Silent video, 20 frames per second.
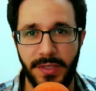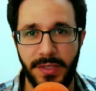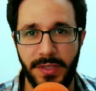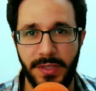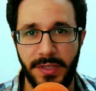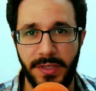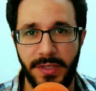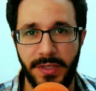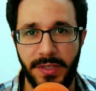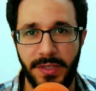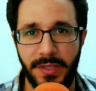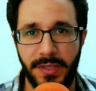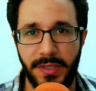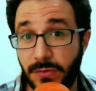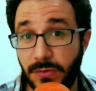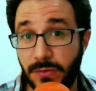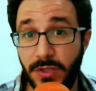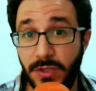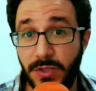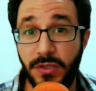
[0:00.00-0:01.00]
If that's
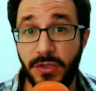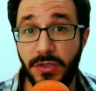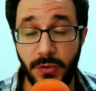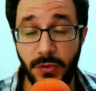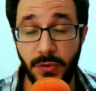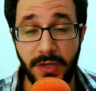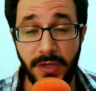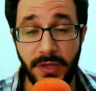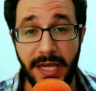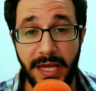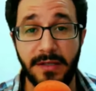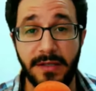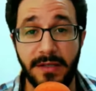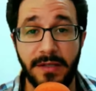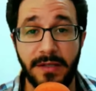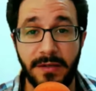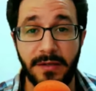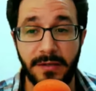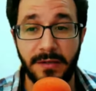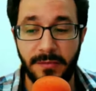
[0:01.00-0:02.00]
what you do, then
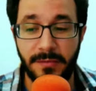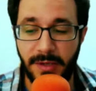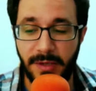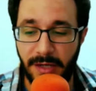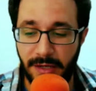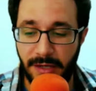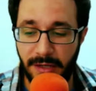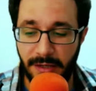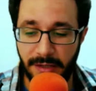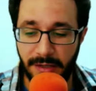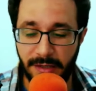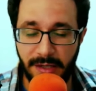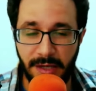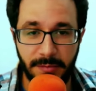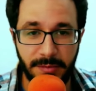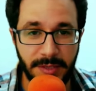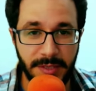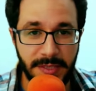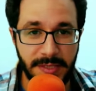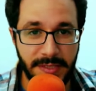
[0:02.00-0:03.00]
uh,
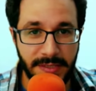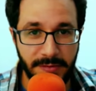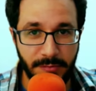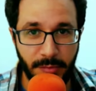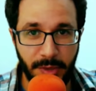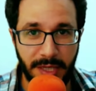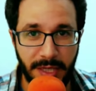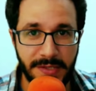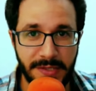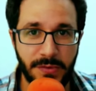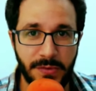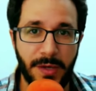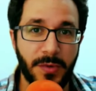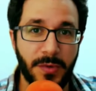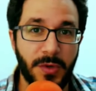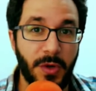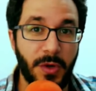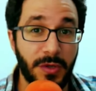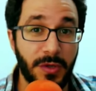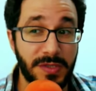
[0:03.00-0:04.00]
Kabbalist Baal HaSulam
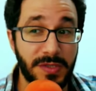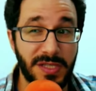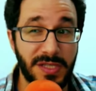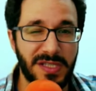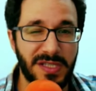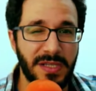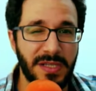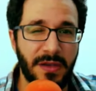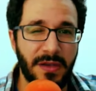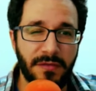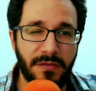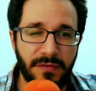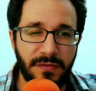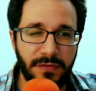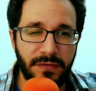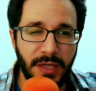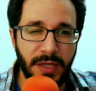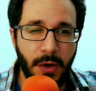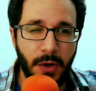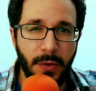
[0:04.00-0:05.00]
calls this
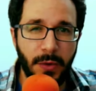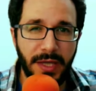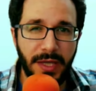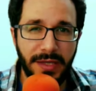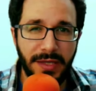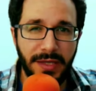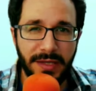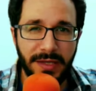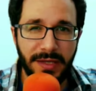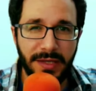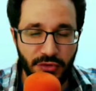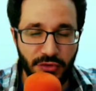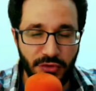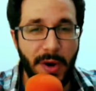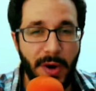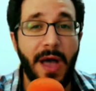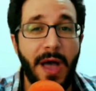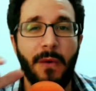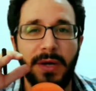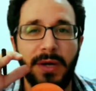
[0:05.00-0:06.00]
flowing and
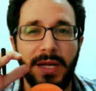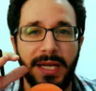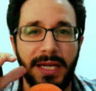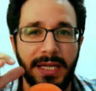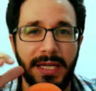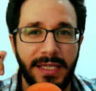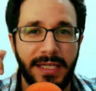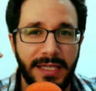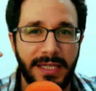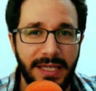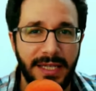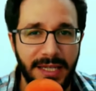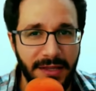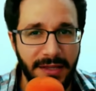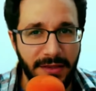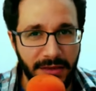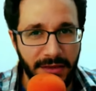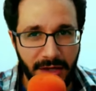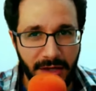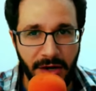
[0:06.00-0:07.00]
drowning in
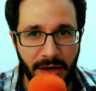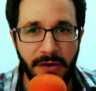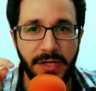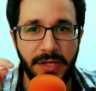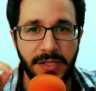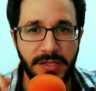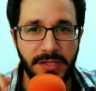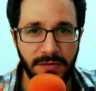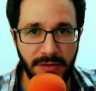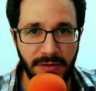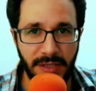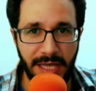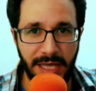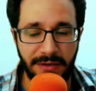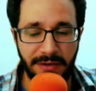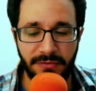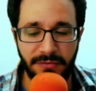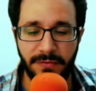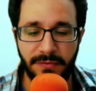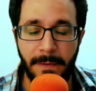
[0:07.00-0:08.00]
the currents of
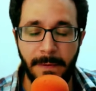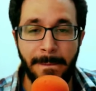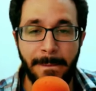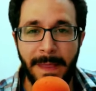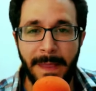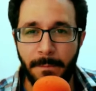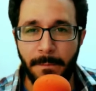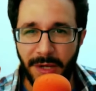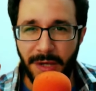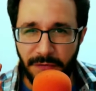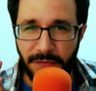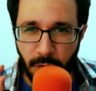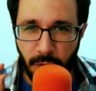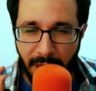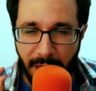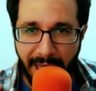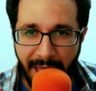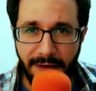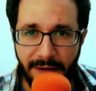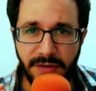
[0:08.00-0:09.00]
life. But if you
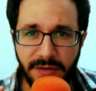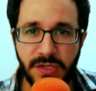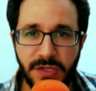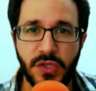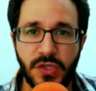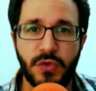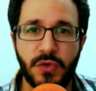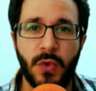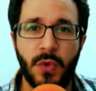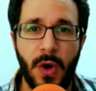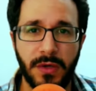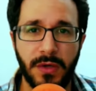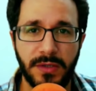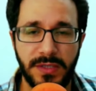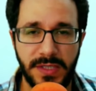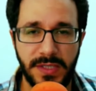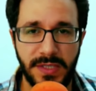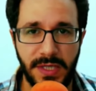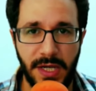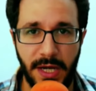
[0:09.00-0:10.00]
have a strong
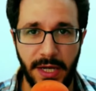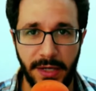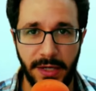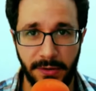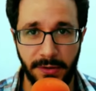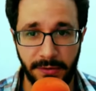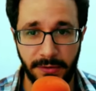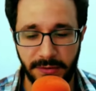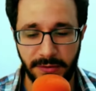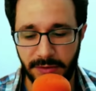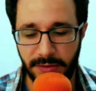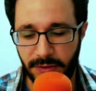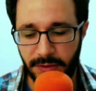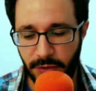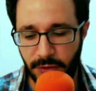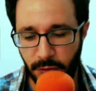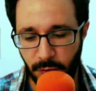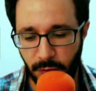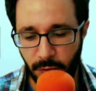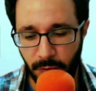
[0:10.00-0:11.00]
desire
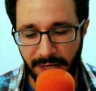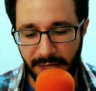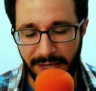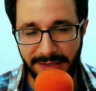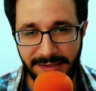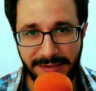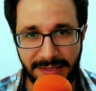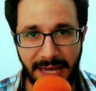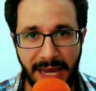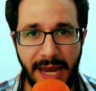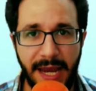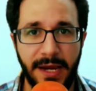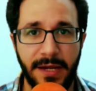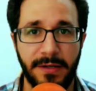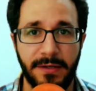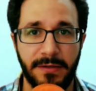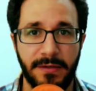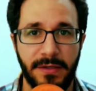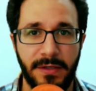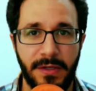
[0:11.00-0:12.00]
to
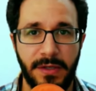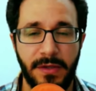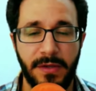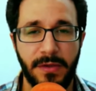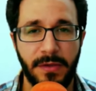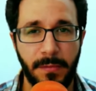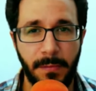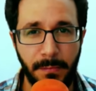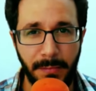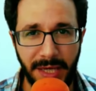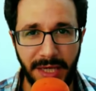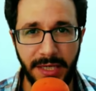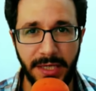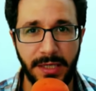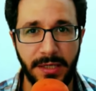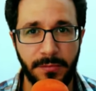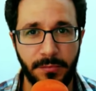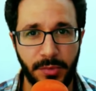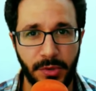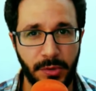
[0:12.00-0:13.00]
attain the meaning
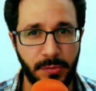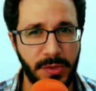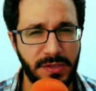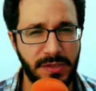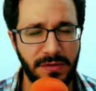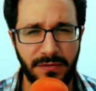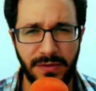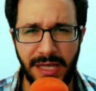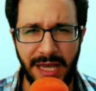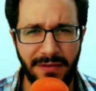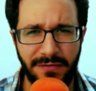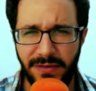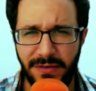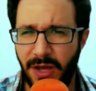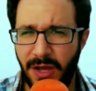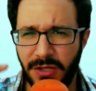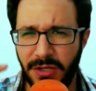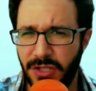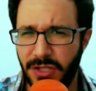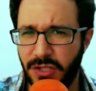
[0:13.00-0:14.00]
and purpose of life,
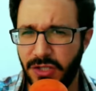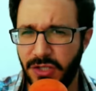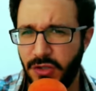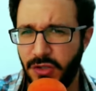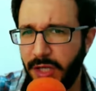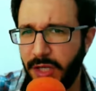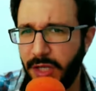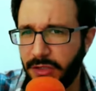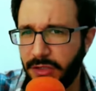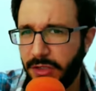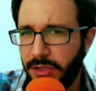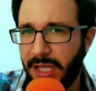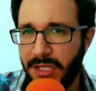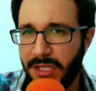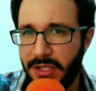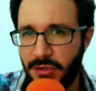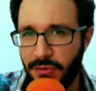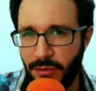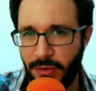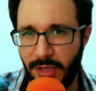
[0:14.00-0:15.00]
not just to
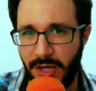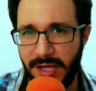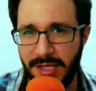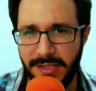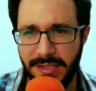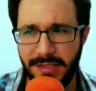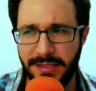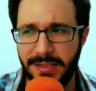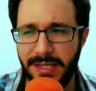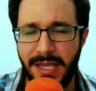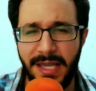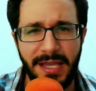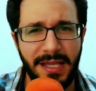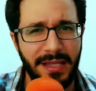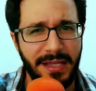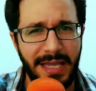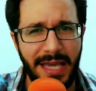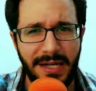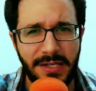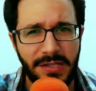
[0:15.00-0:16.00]
intellectualize it,
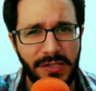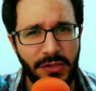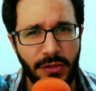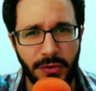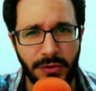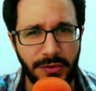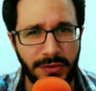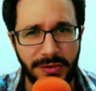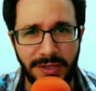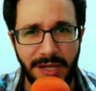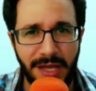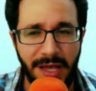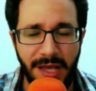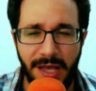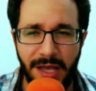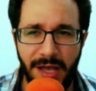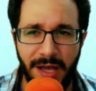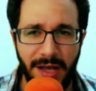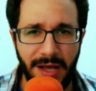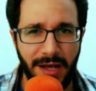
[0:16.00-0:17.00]
get a certain
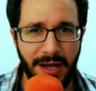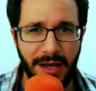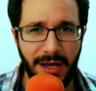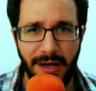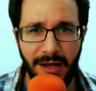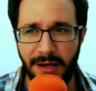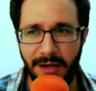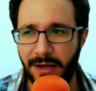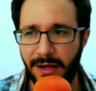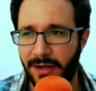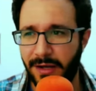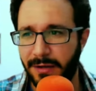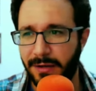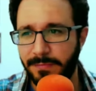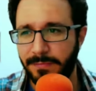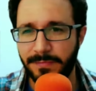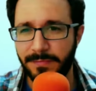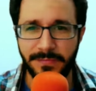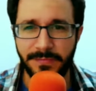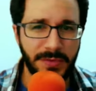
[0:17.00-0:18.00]
uh, uh,
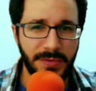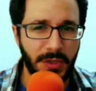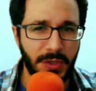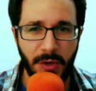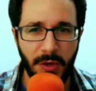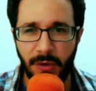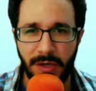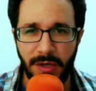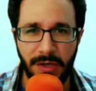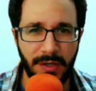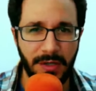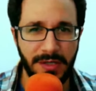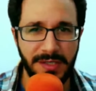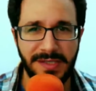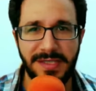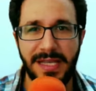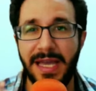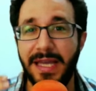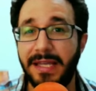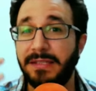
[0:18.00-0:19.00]
um, you know uh,
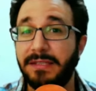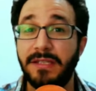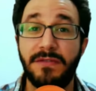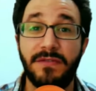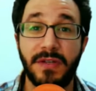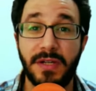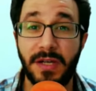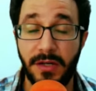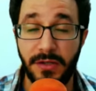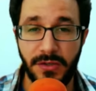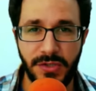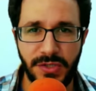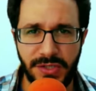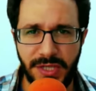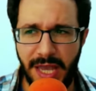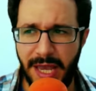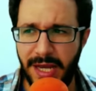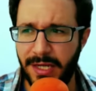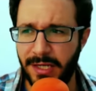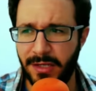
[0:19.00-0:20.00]
scientific
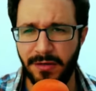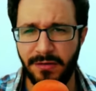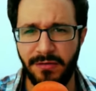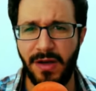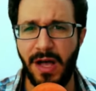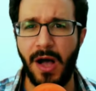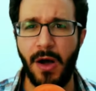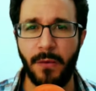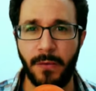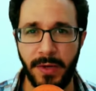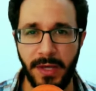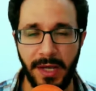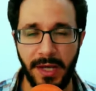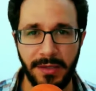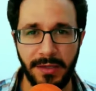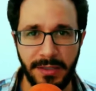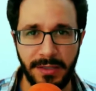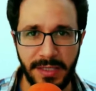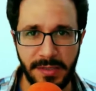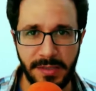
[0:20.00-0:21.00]
understanding of how
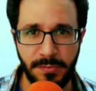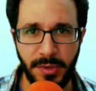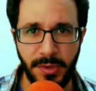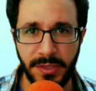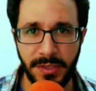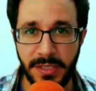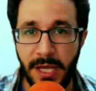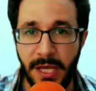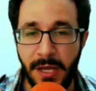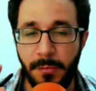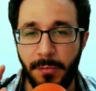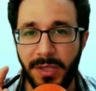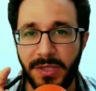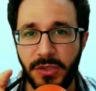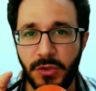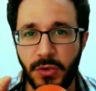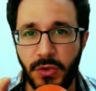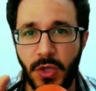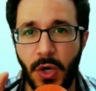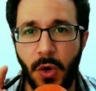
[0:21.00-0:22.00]
reality is built, but to
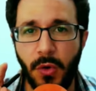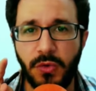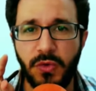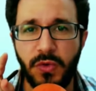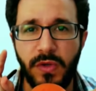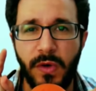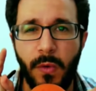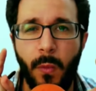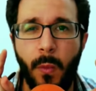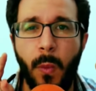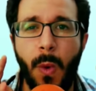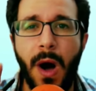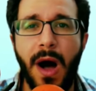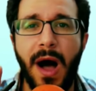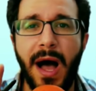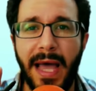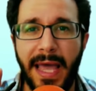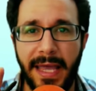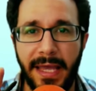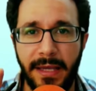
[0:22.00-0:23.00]
go to the
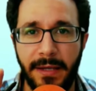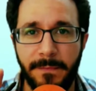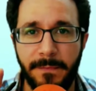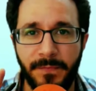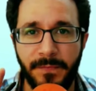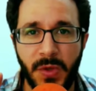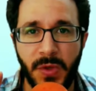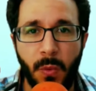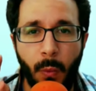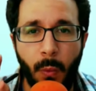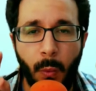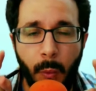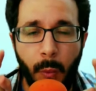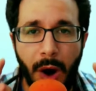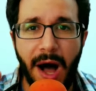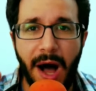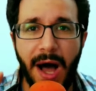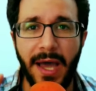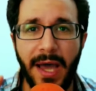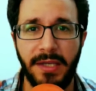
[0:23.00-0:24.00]
why.
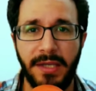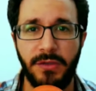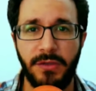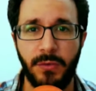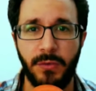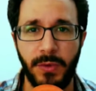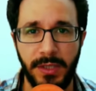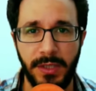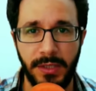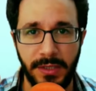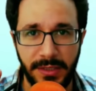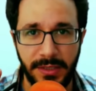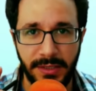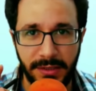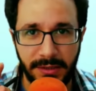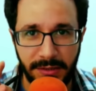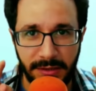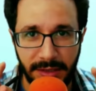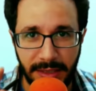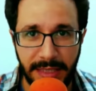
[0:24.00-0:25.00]
Why do we
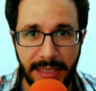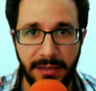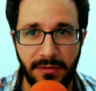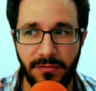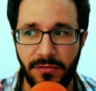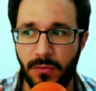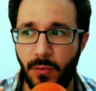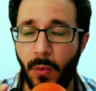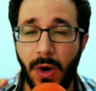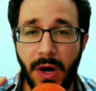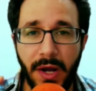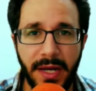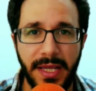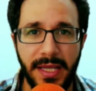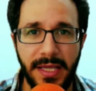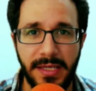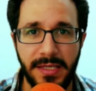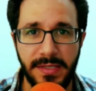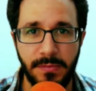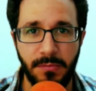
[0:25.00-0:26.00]
live? What
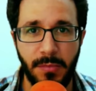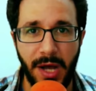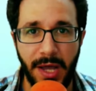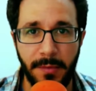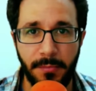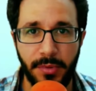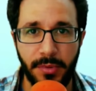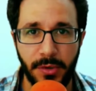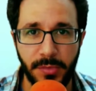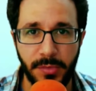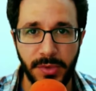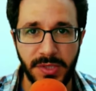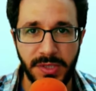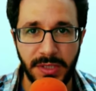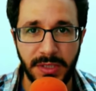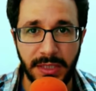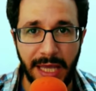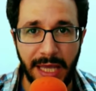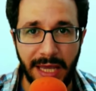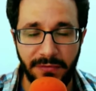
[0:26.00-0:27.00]
is my purpose in
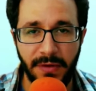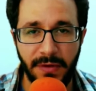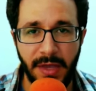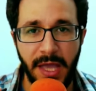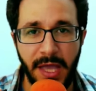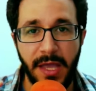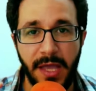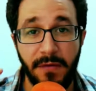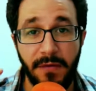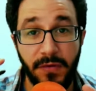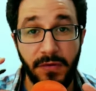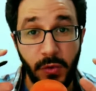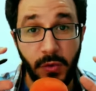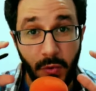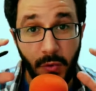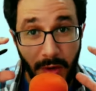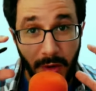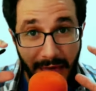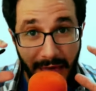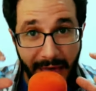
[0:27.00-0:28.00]
life? If you
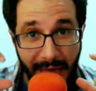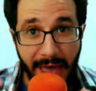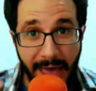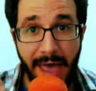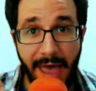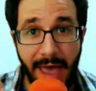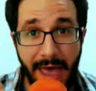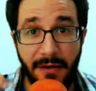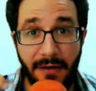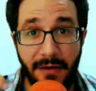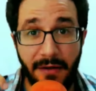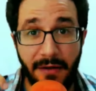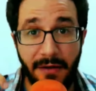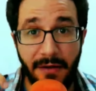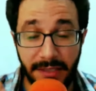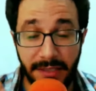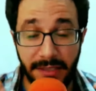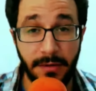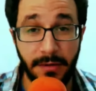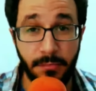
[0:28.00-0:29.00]
have a
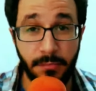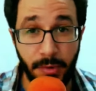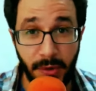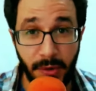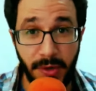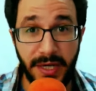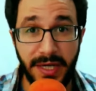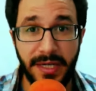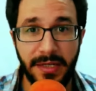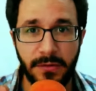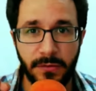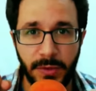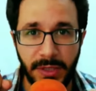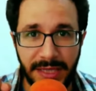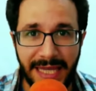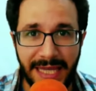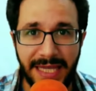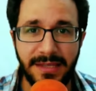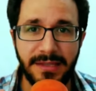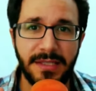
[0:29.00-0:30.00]
need, a burning,
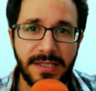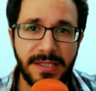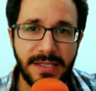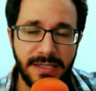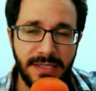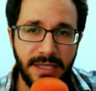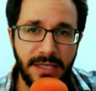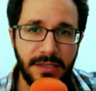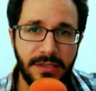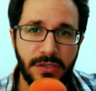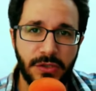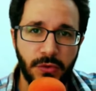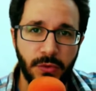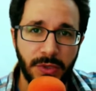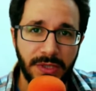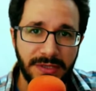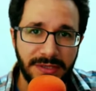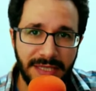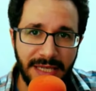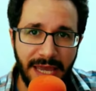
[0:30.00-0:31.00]
relentless need to
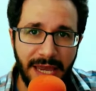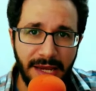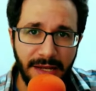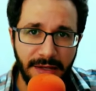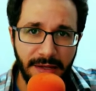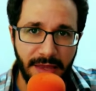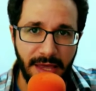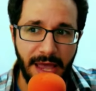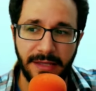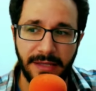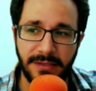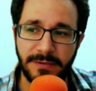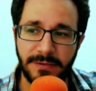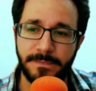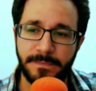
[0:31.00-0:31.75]
attain that,